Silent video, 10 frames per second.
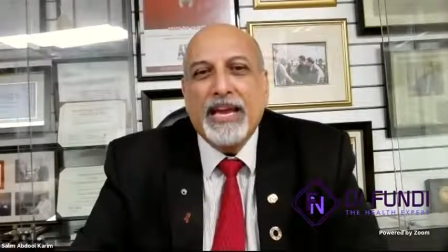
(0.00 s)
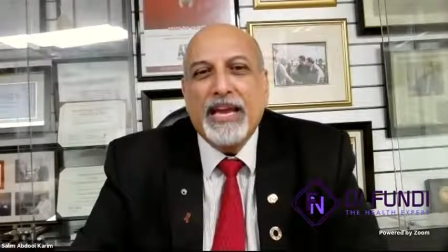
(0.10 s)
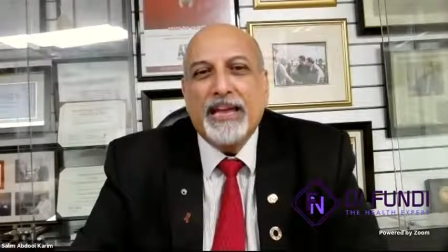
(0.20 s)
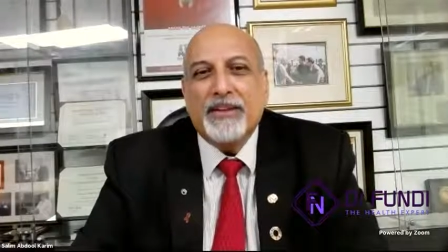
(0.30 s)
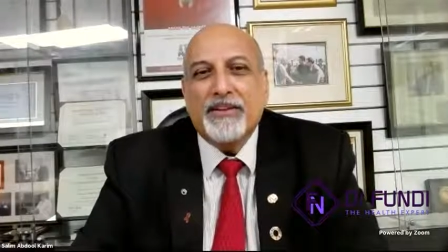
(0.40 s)

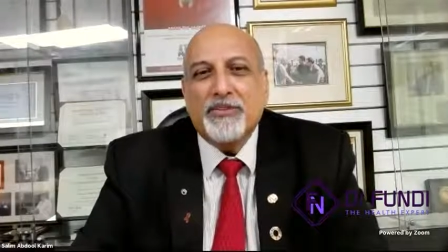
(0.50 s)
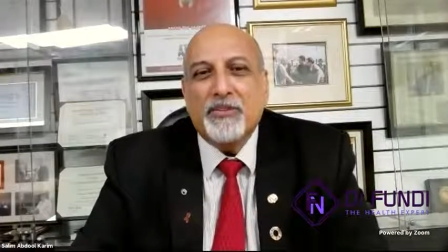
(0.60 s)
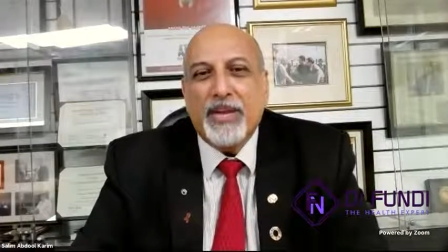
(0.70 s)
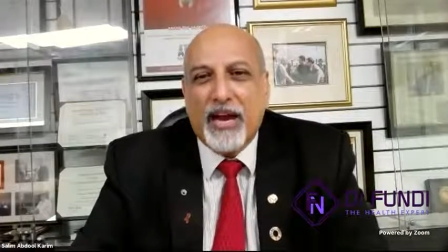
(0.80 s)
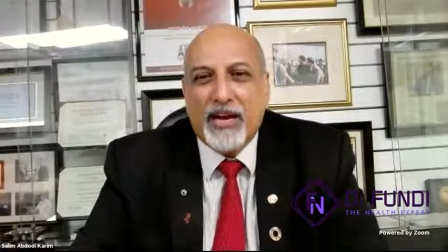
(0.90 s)
And
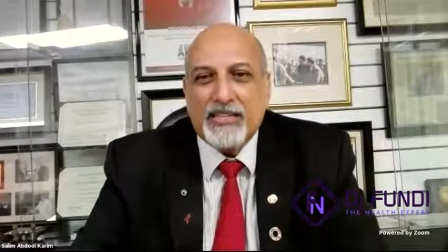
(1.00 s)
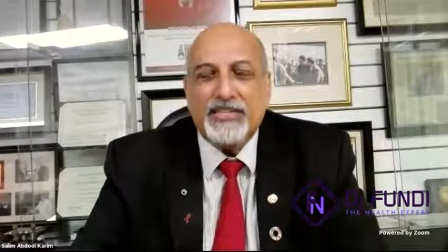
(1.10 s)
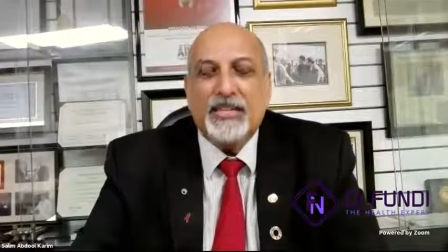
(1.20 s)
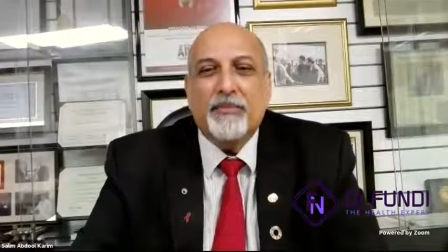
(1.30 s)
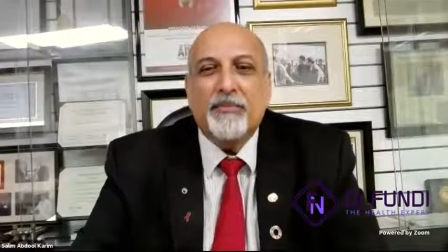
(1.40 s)
we
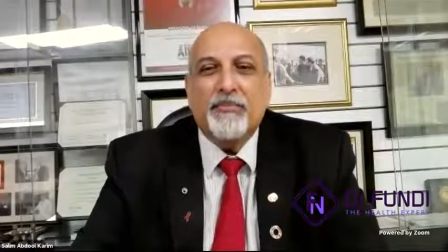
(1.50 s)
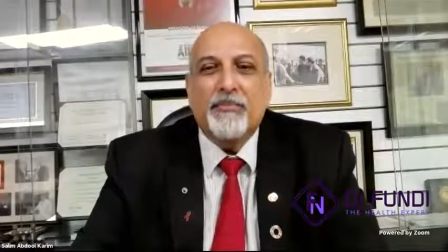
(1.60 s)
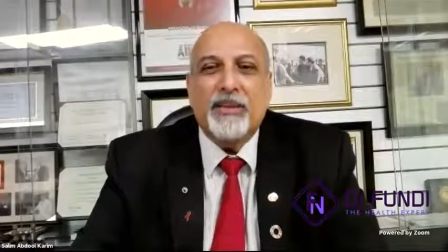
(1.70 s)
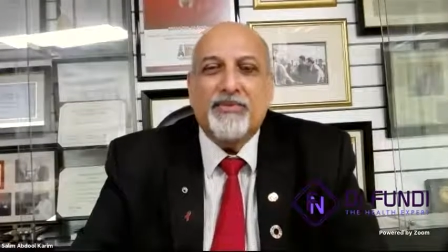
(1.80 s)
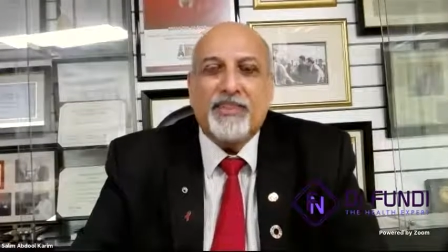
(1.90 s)
asked
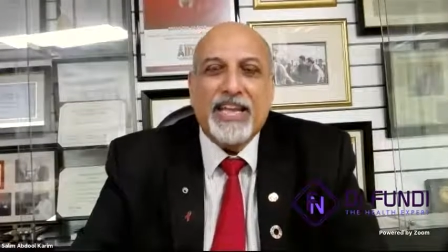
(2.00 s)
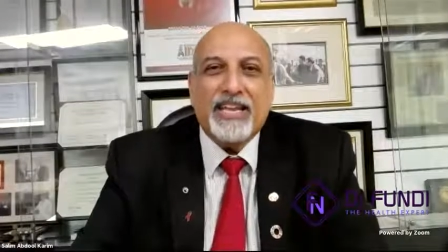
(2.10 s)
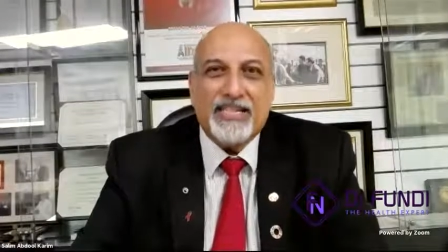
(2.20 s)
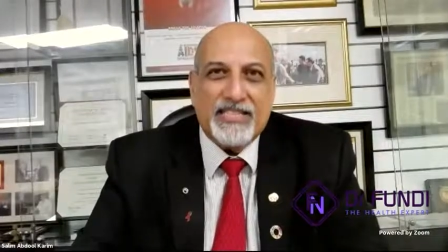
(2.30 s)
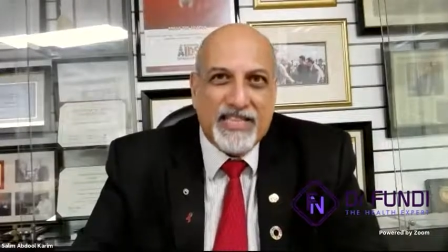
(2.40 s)
them if they
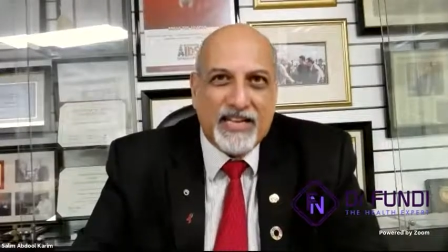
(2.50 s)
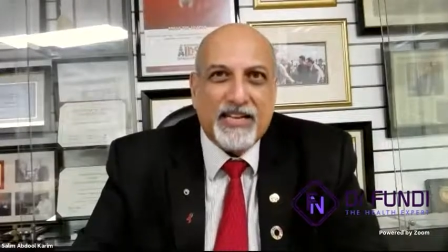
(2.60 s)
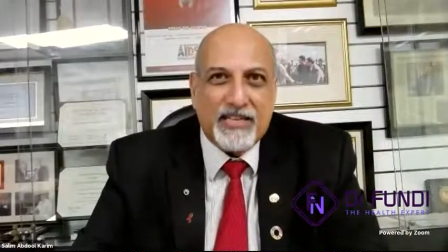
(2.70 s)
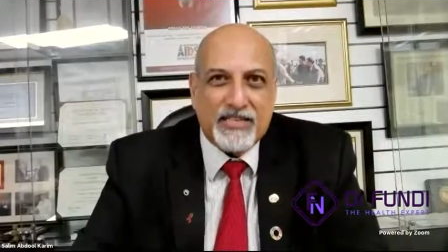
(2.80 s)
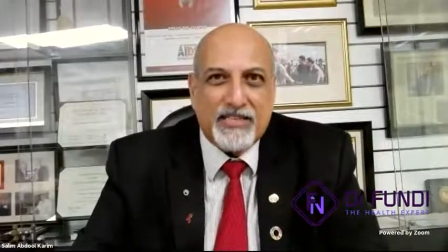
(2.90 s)
can send
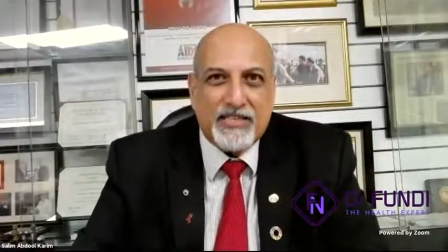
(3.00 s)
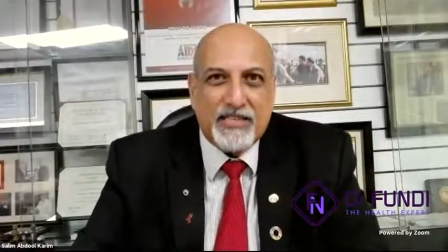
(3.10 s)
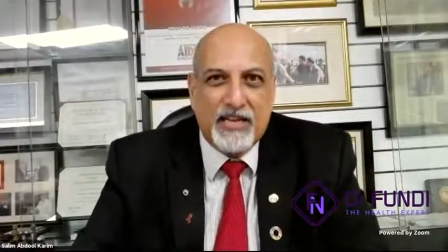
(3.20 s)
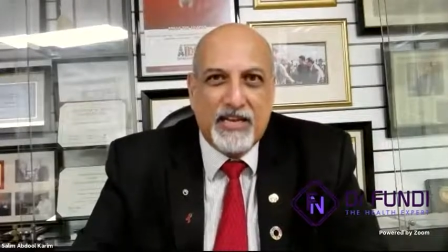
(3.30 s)
us